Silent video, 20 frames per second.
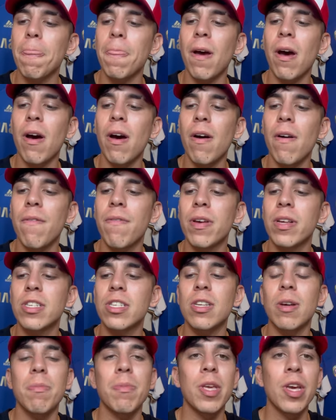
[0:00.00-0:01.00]
of
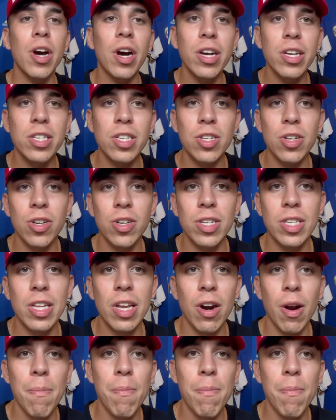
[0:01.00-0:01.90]
some youngsters that are